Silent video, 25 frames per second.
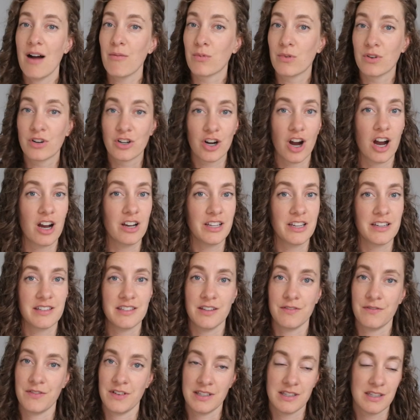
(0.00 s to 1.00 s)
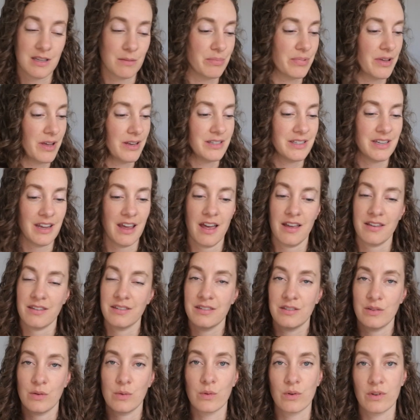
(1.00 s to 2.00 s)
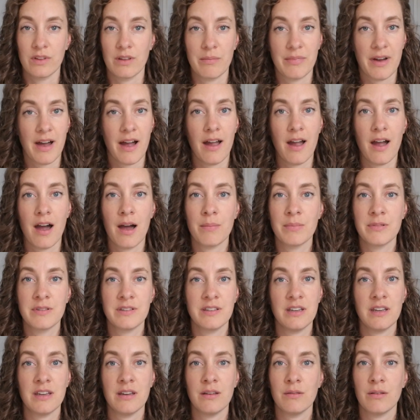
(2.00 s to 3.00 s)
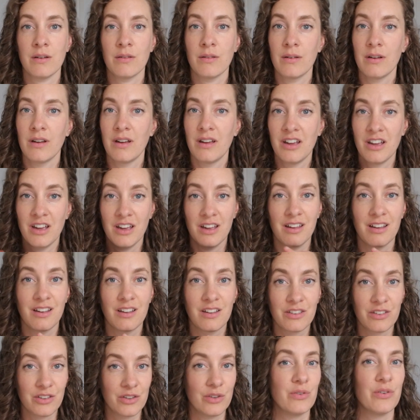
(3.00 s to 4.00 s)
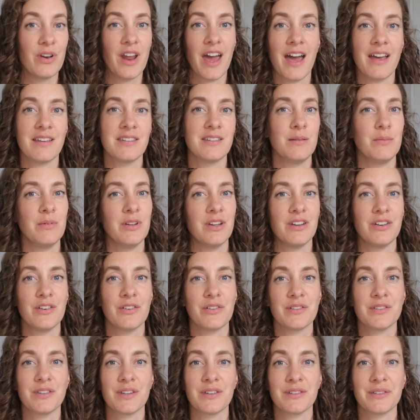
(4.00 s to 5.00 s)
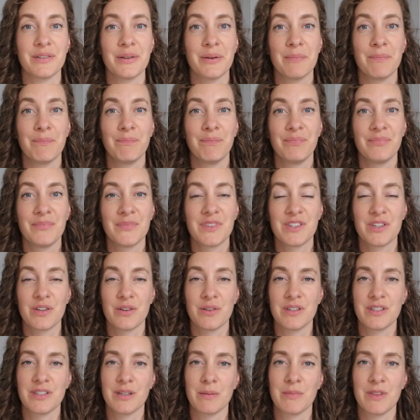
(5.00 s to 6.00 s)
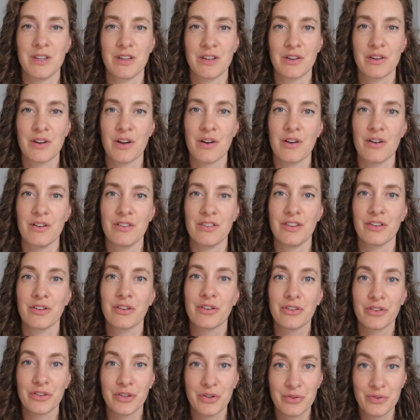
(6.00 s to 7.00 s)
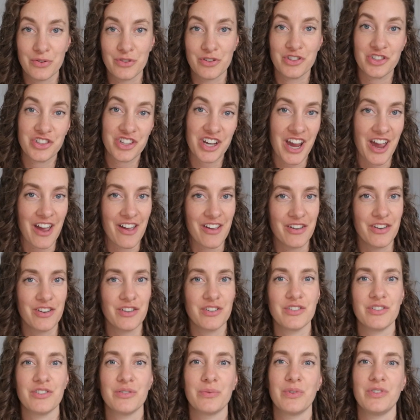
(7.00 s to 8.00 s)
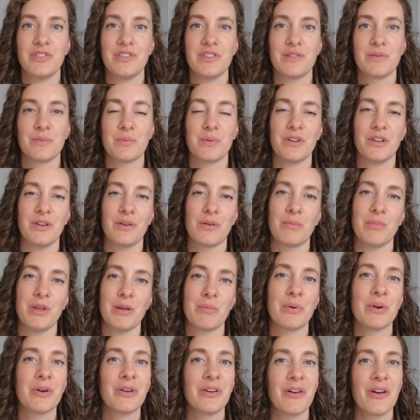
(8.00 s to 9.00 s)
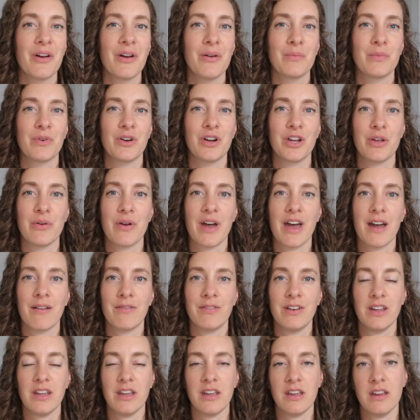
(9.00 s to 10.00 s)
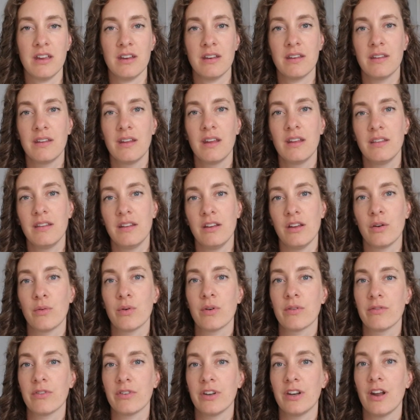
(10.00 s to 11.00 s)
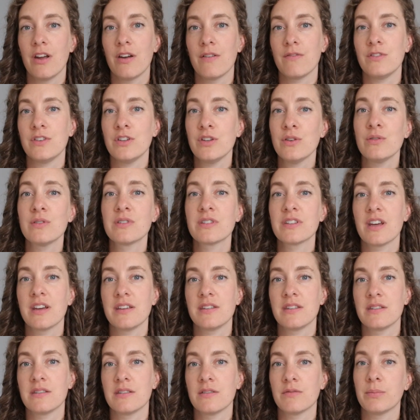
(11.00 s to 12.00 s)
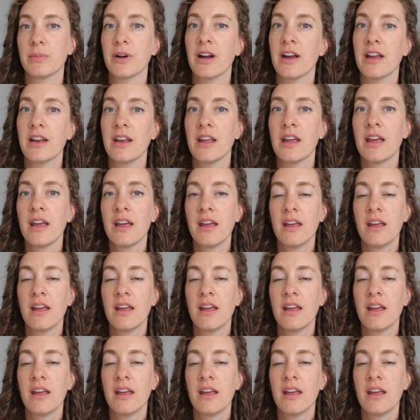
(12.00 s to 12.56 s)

regardless if it's the blood test or the biopsy, gluten has to be in your system. So it's something called the gluten challenge, which is what you'll be put on where you have to eat the equivalent of two slices of bread